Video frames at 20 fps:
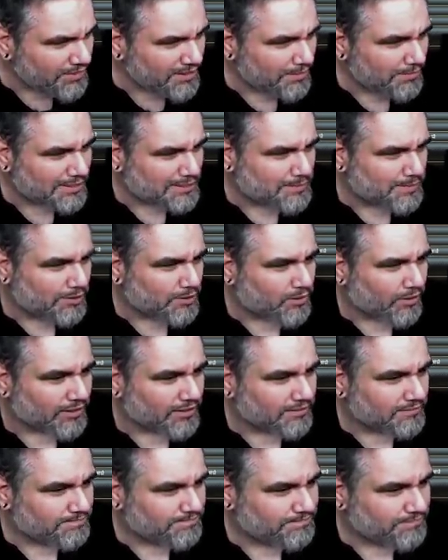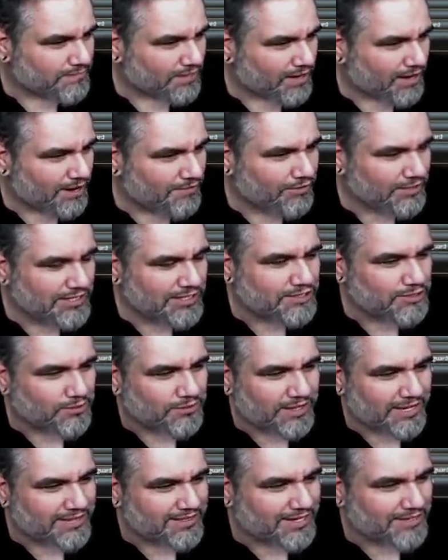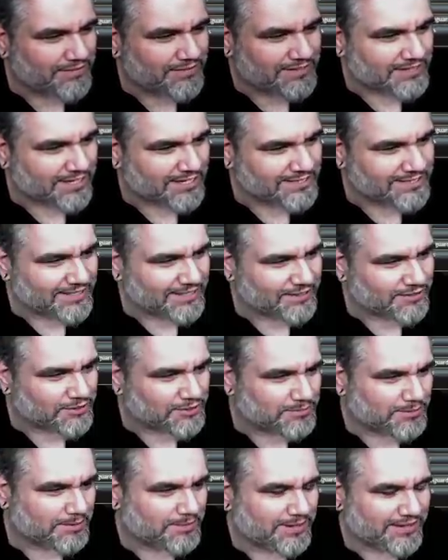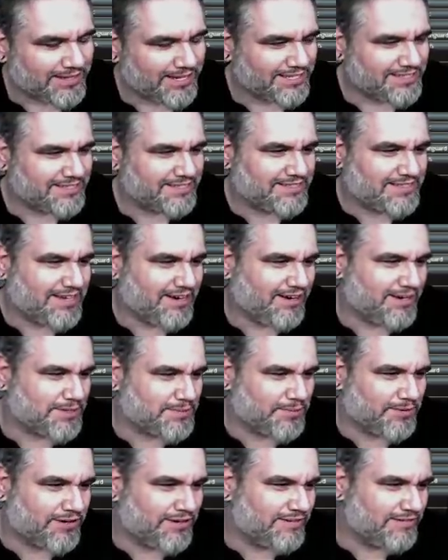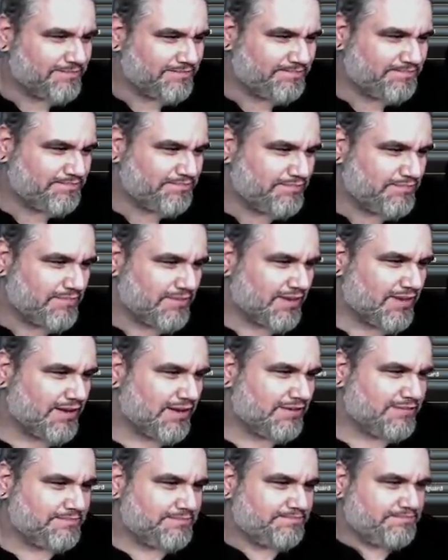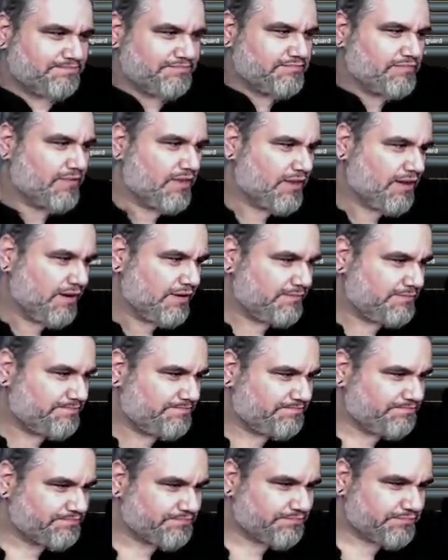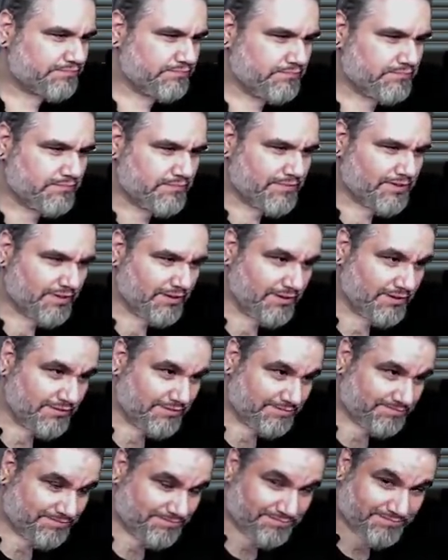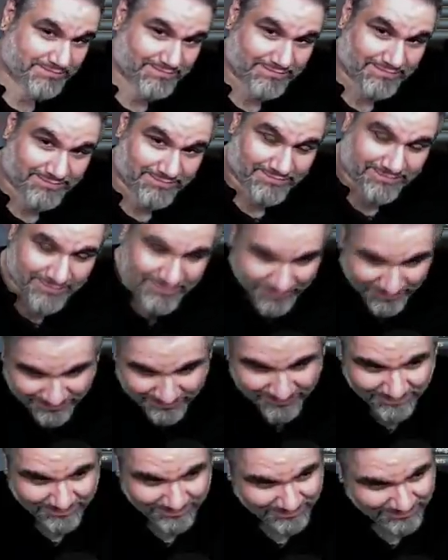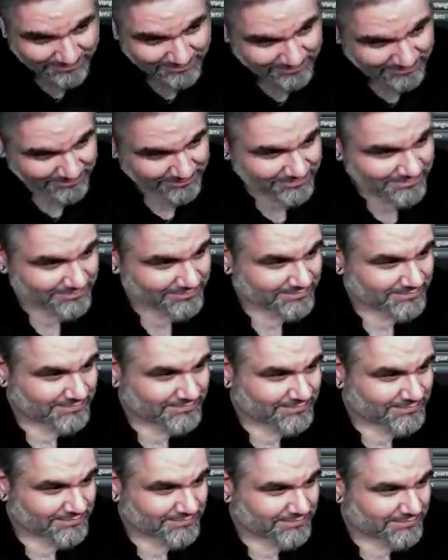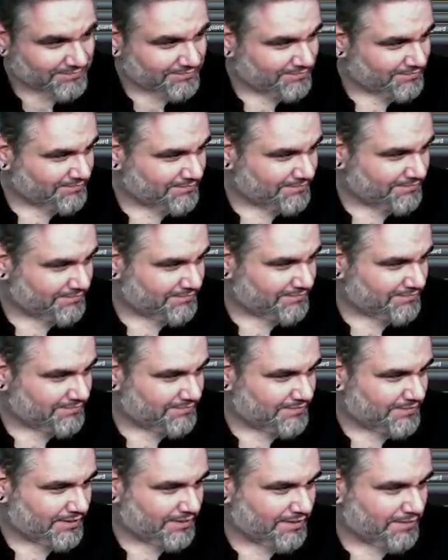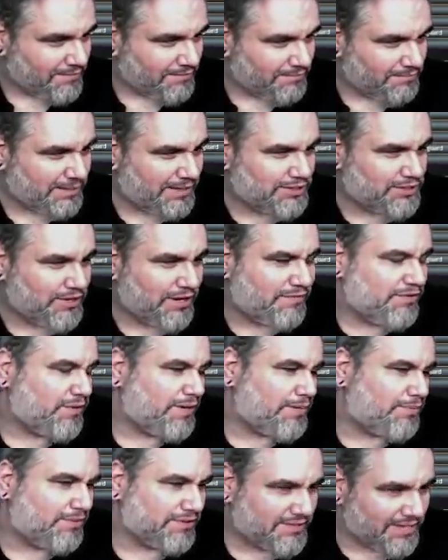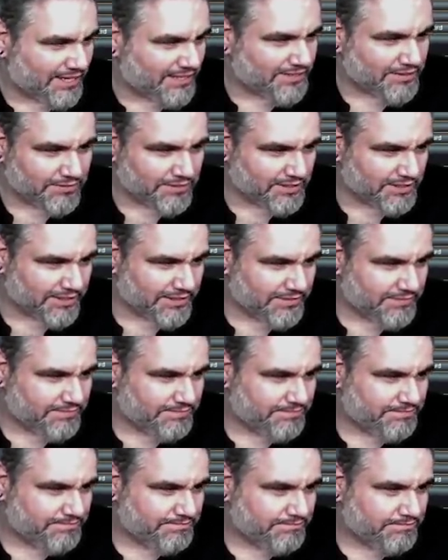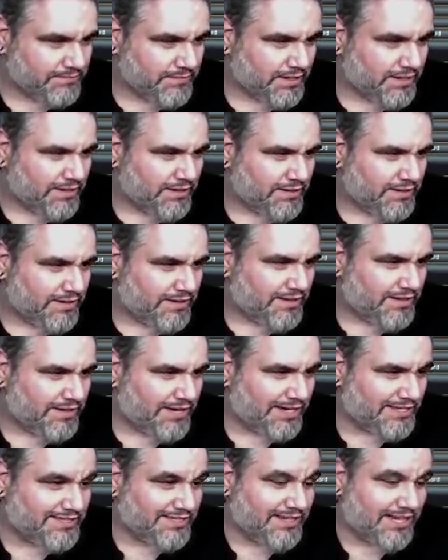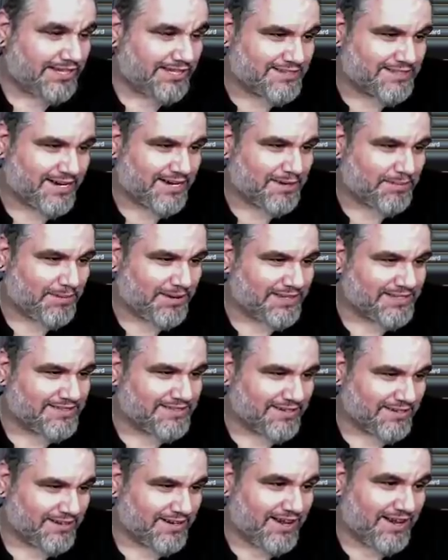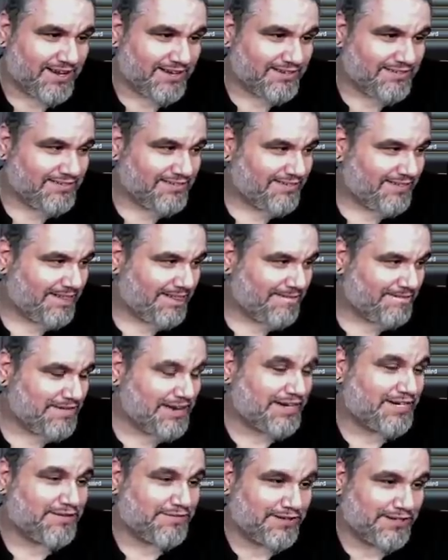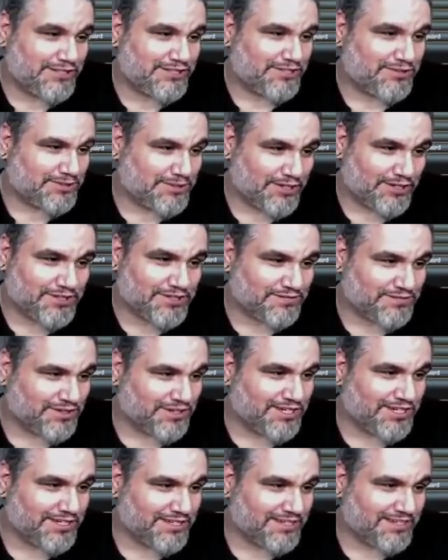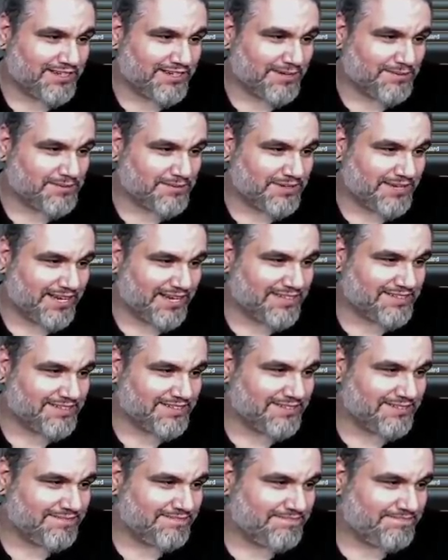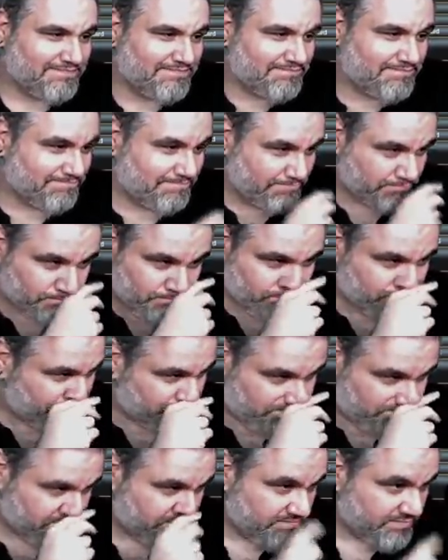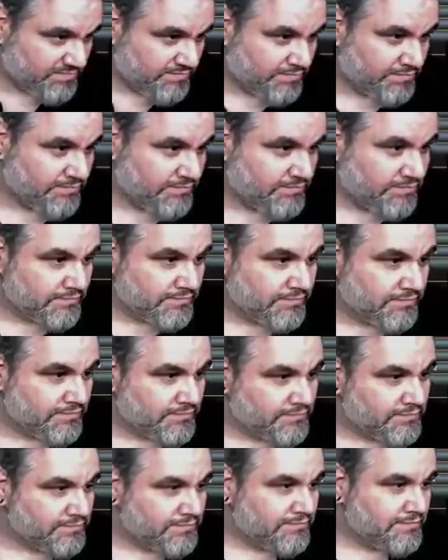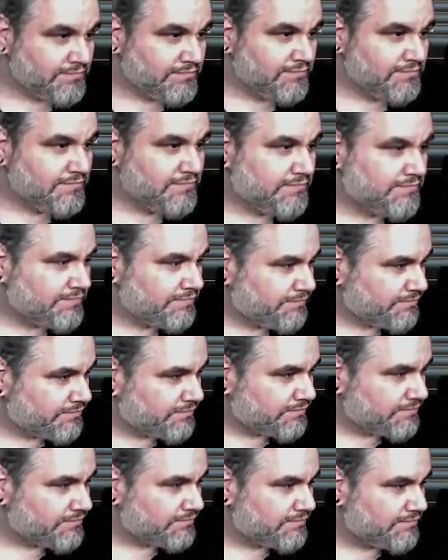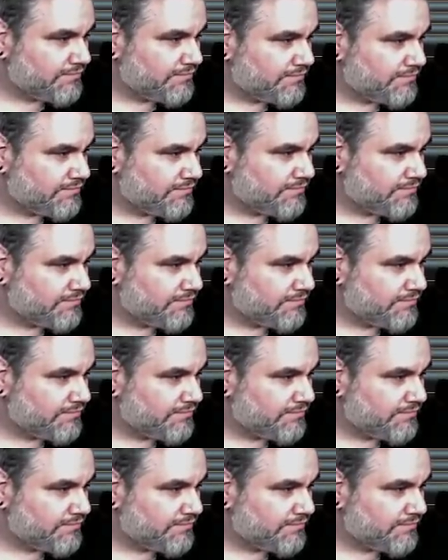do you think about Spell Queller? I really don't like that if it dies, they get their spell back. That's the scariest part. That, yeah, I mean, that kind of sucks. And that, like, I like Spell Queller less if we're not playing Mana Leaks and Remands. Because you have no way to protect it, really. Yeah. Um, I did like Psionic Blast a lot. Yeah. Fact or Fiction was also very good the time so, to cast it. What else can we put in this place instead of Spell Queller?